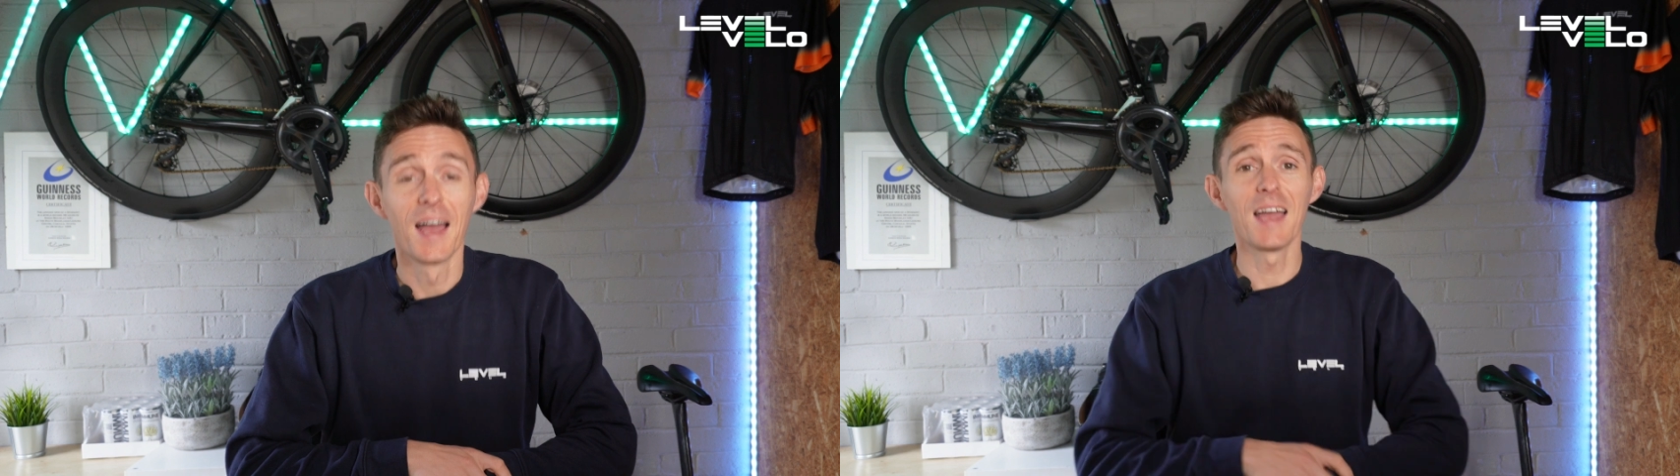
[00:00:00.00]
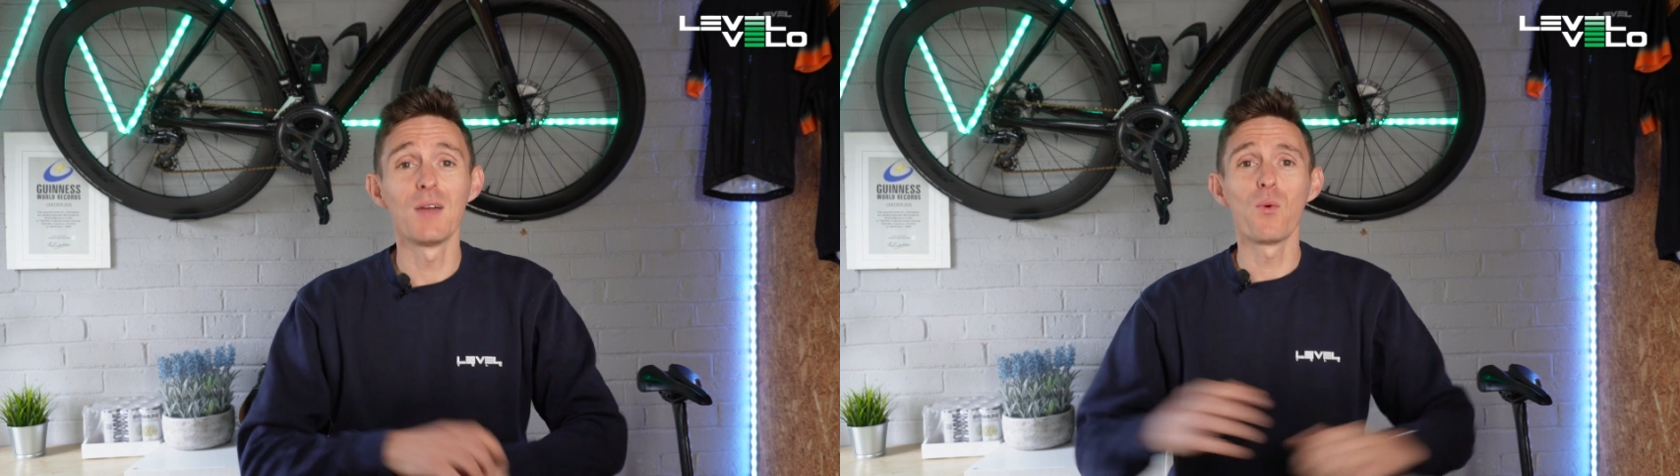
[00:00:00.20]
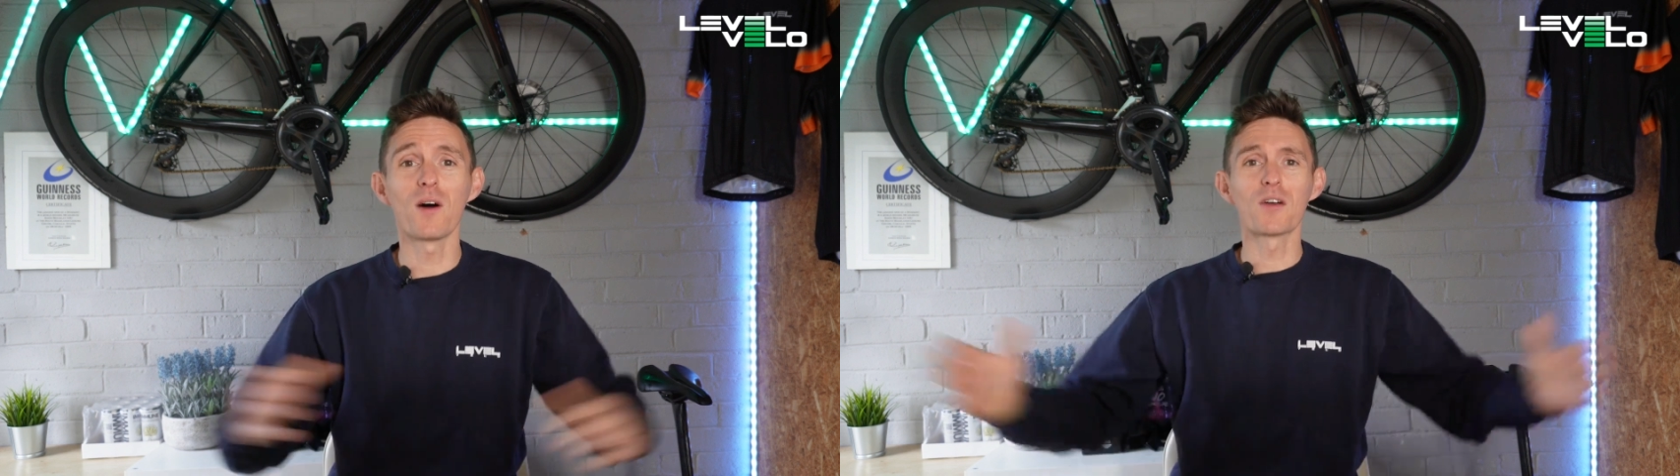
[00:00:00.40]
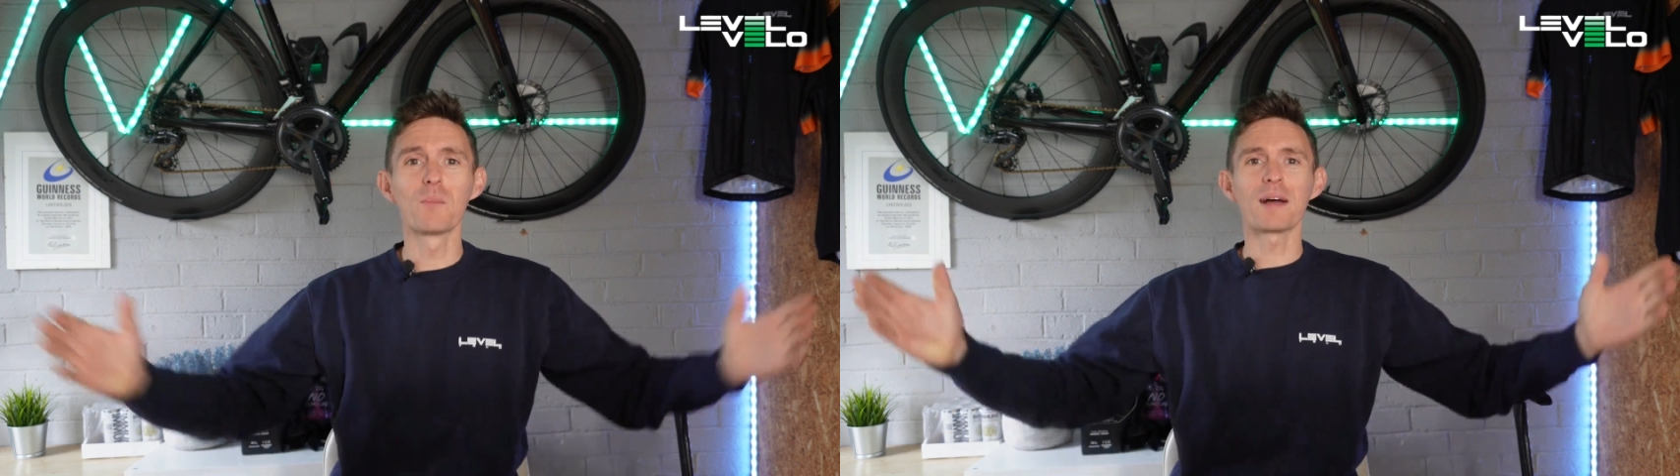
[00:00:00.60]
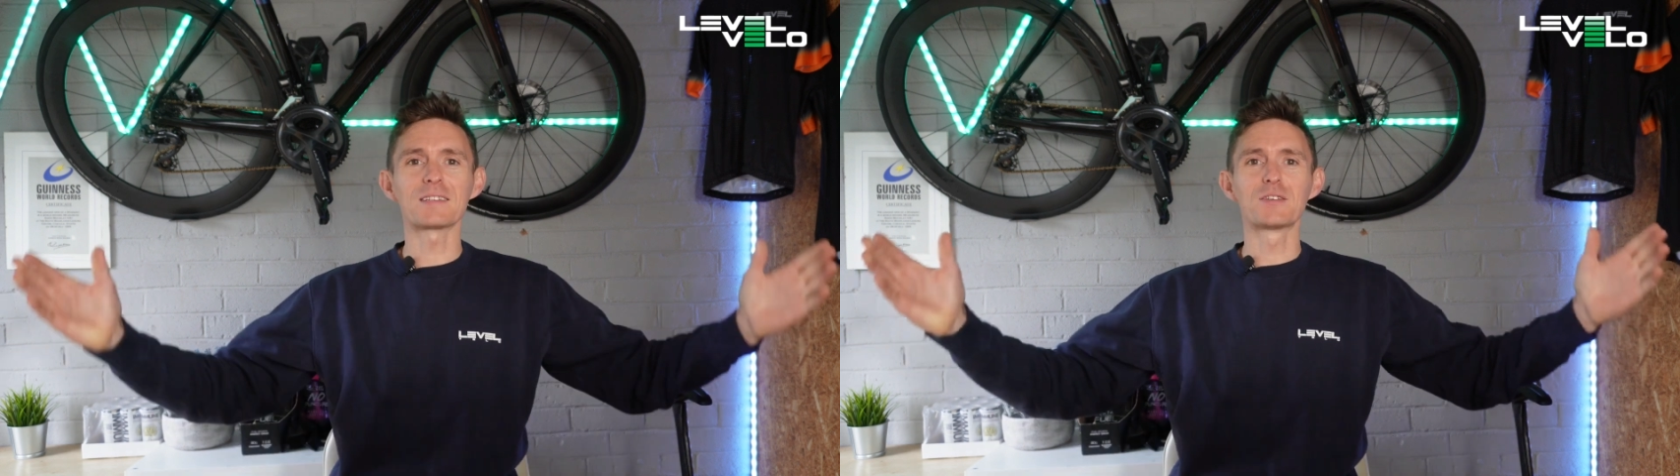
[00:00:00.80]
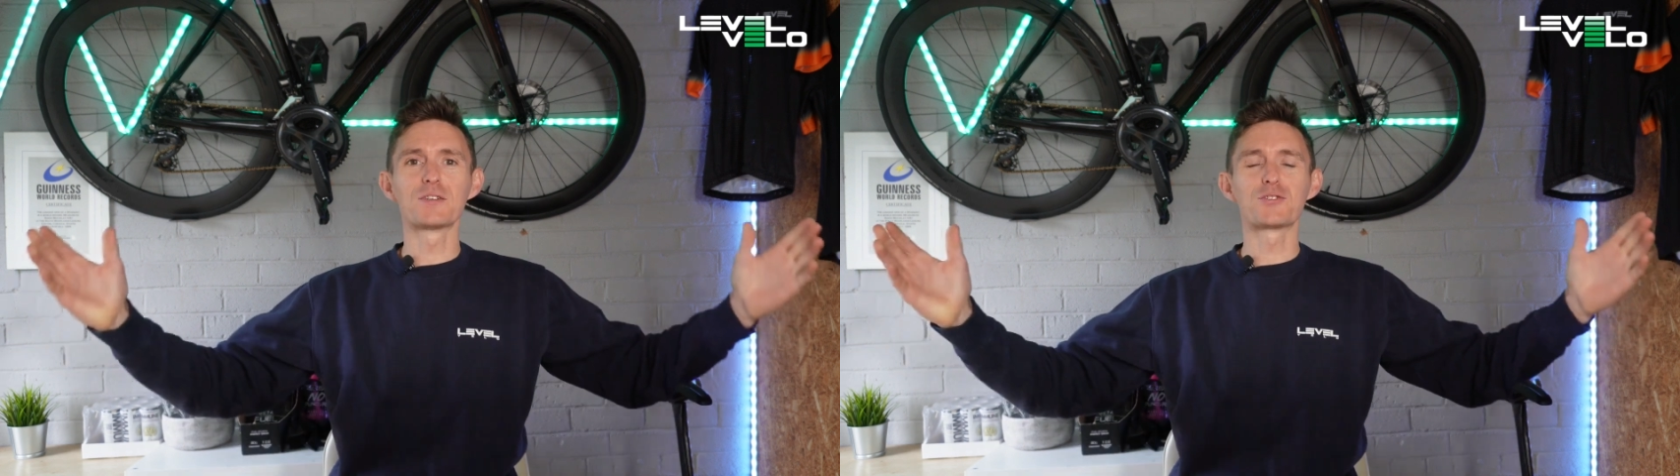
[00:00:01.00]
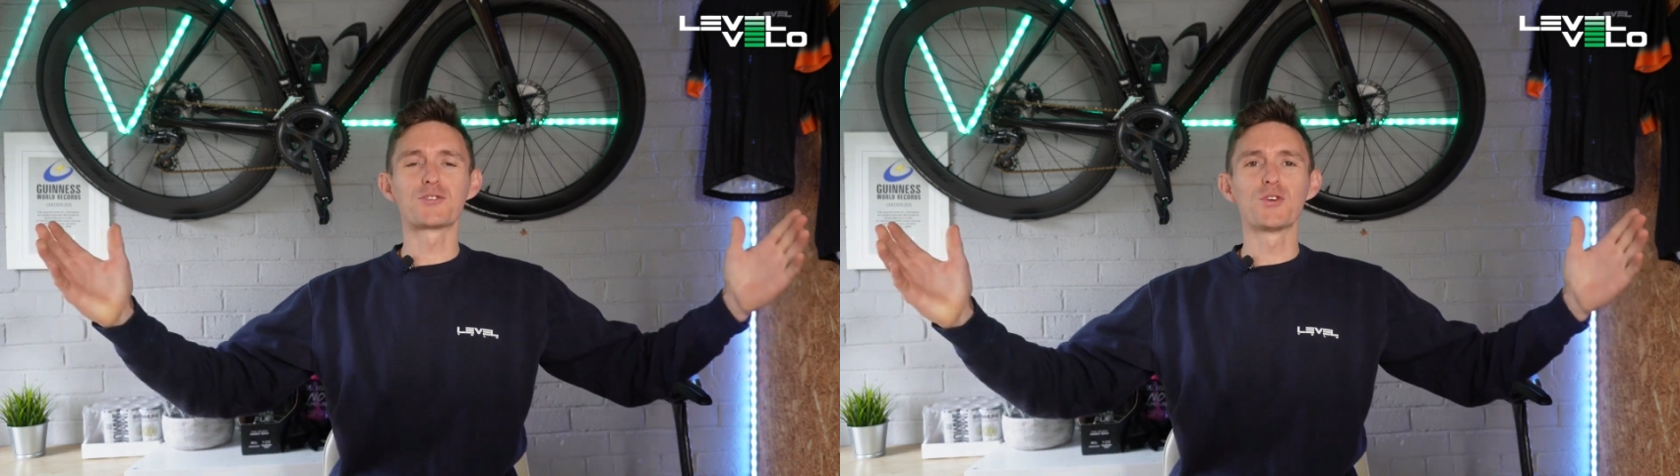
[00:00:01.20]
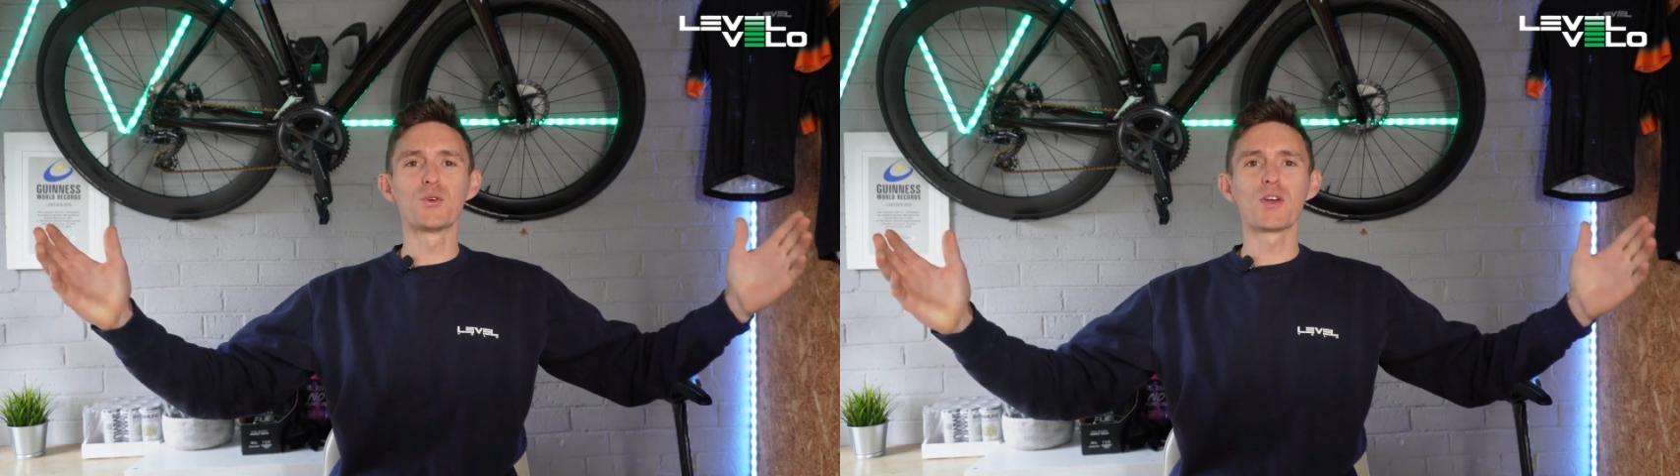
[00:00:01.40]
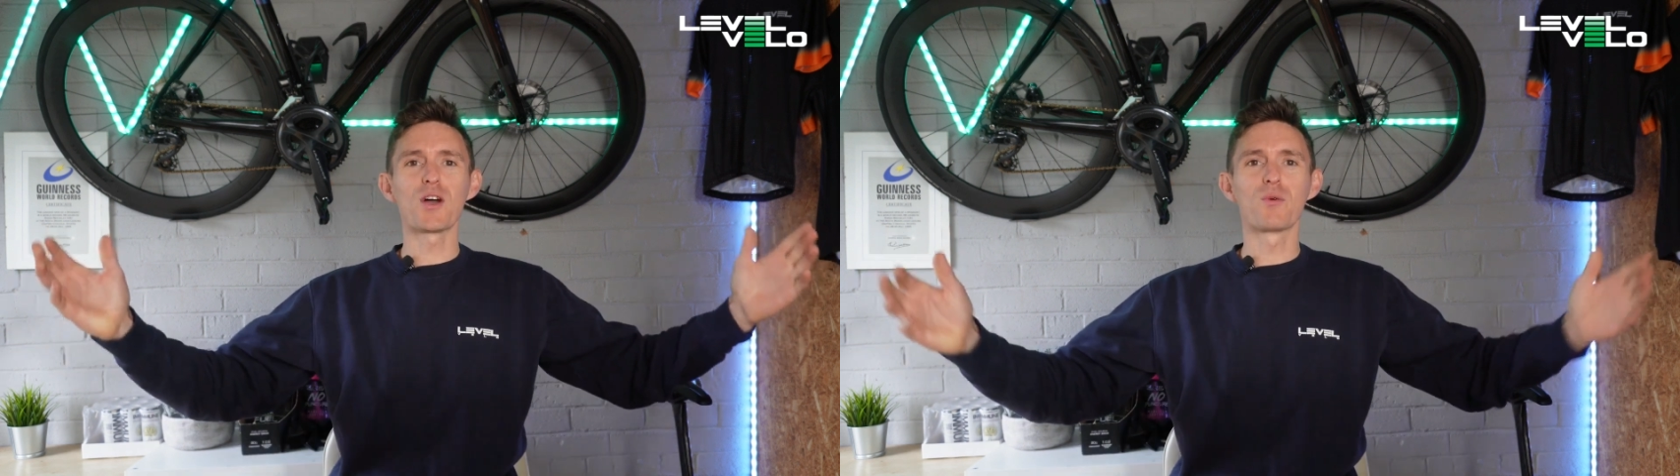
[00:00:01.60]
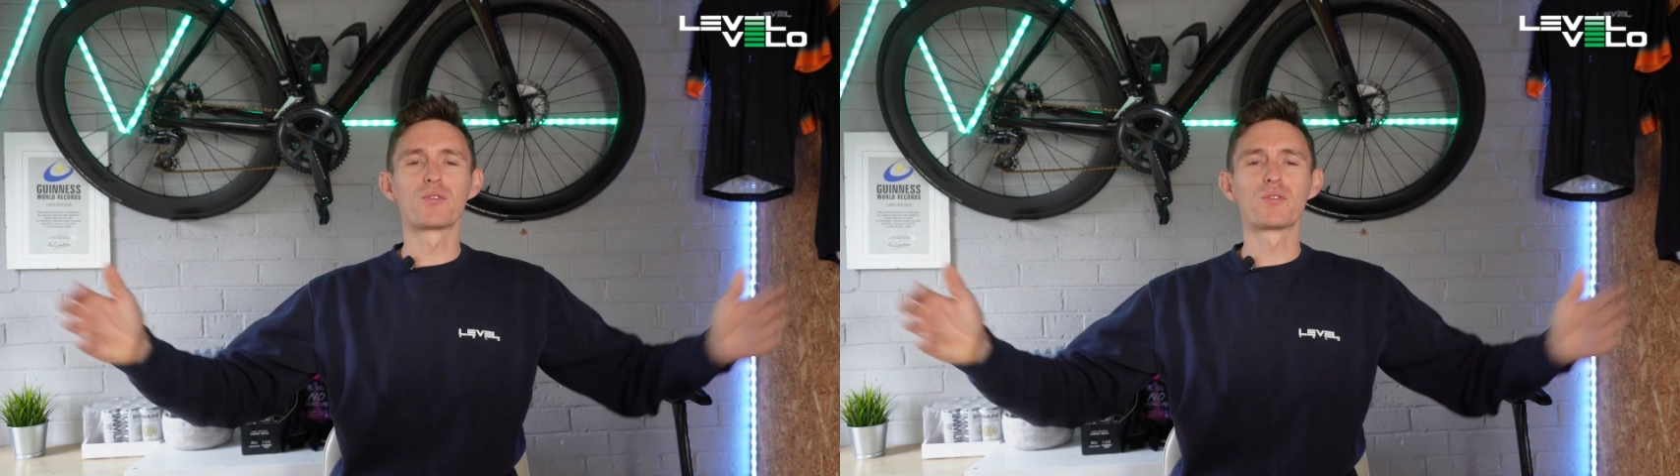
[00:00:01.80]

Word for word: Hey, welcome back to the studio.